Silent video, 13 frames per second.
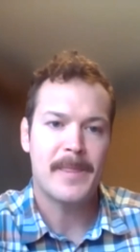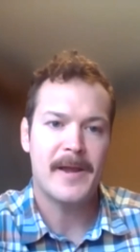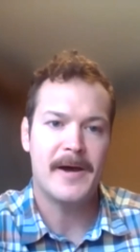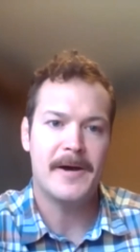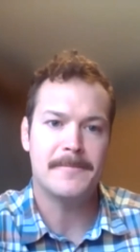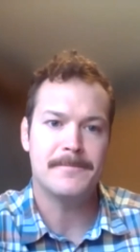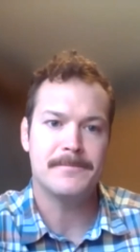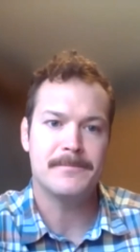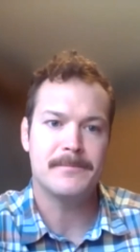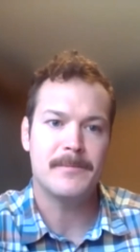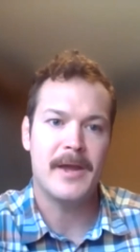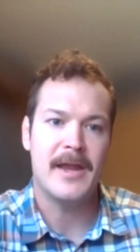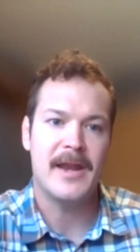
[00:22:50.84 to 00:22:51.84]

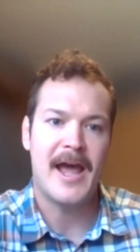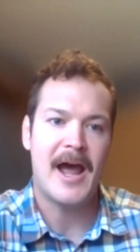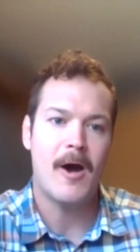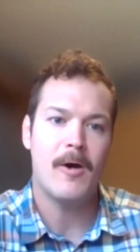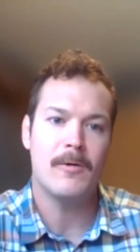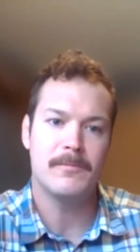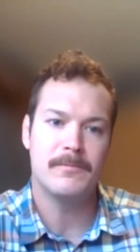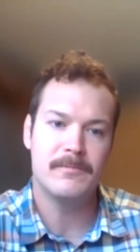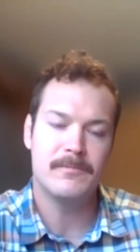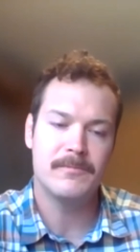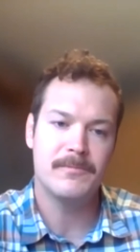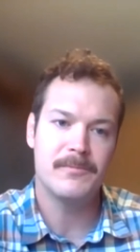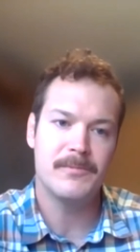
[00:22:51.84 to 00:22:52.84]
and how
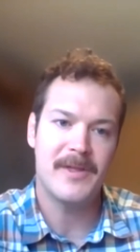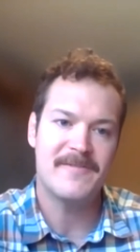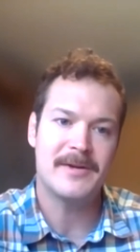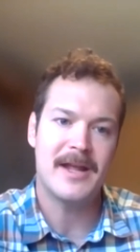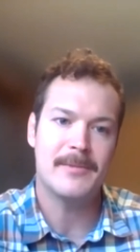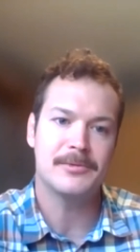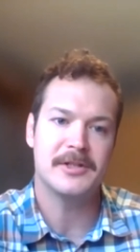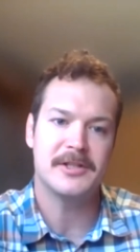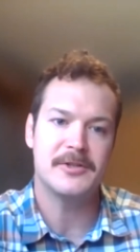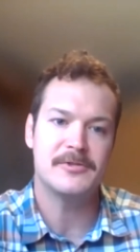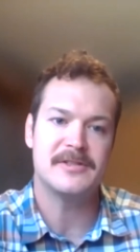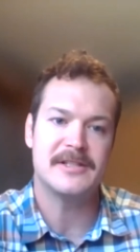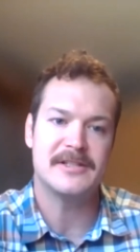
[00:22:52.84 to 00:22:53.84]
they've been able to
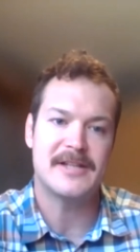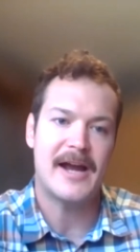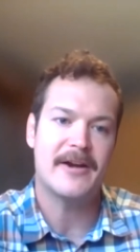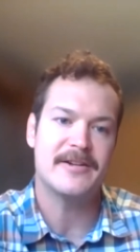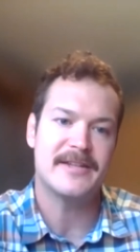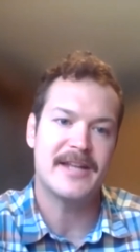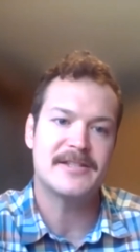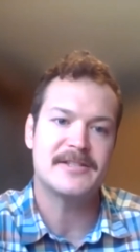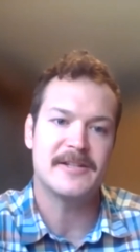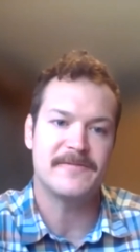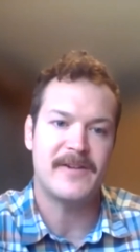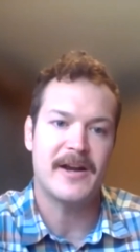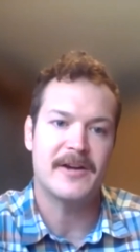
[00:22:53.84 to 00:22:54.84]
use these higher
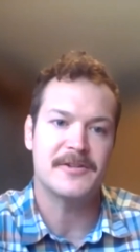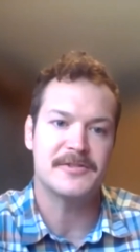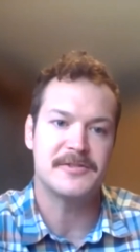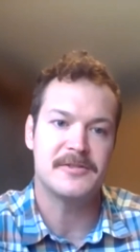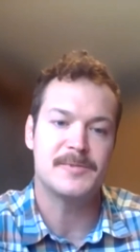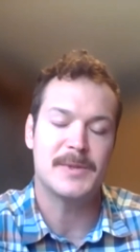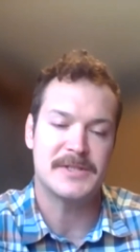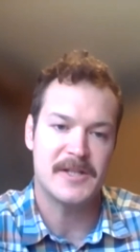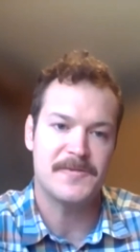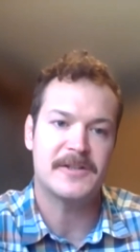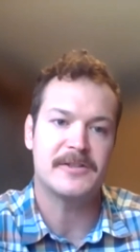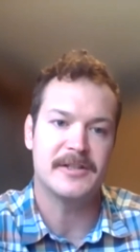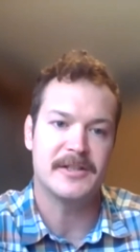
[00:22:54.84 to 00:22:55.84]
intensity fires
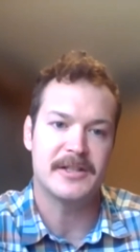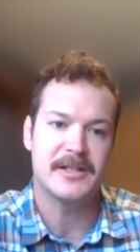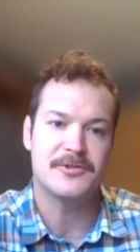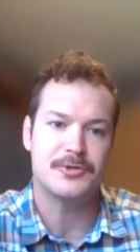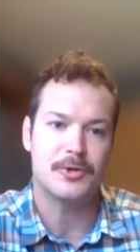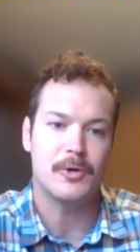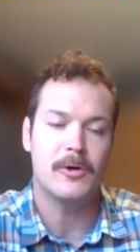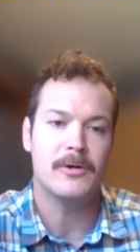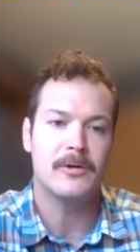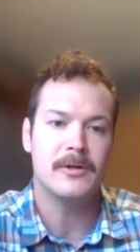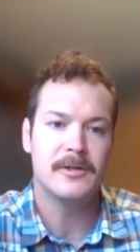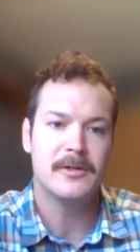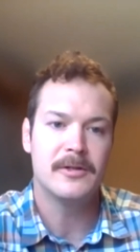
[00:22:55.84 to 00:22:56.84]
specifically to
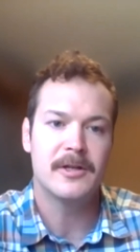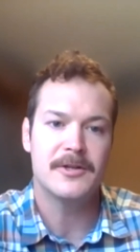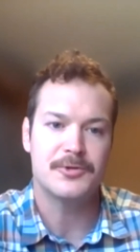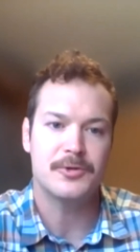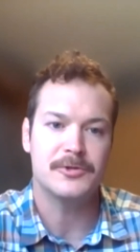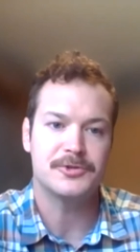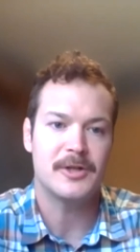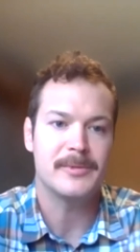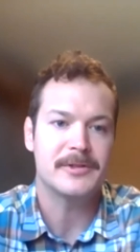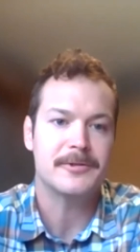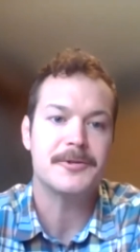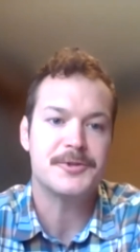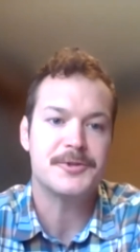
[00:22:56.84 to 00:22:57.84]
control shrub
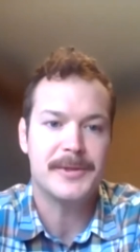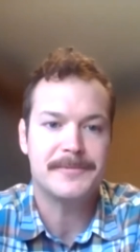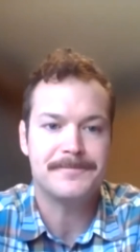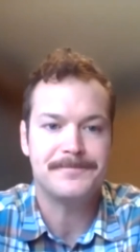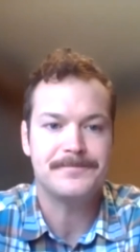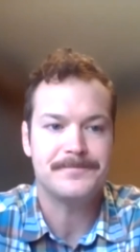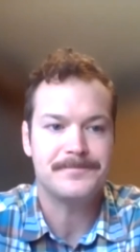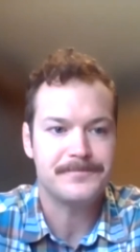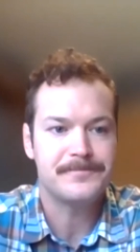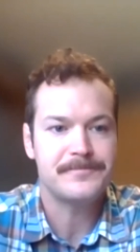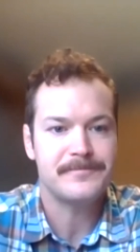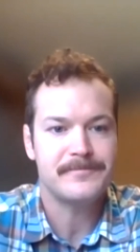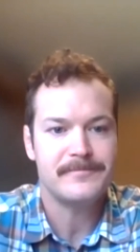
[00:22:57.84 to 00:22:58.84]
encroachment.
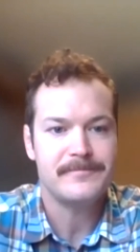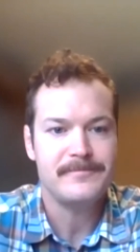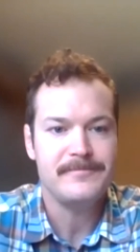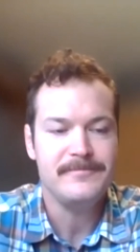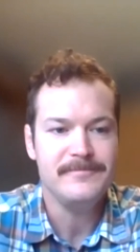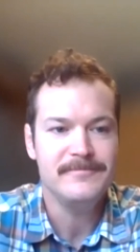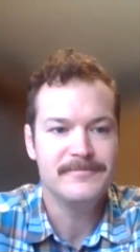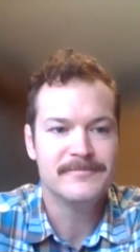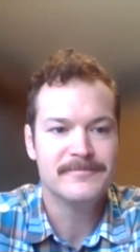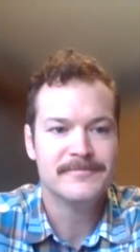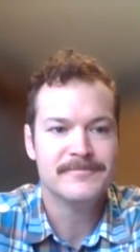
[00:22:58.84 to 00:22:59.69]
Yeah,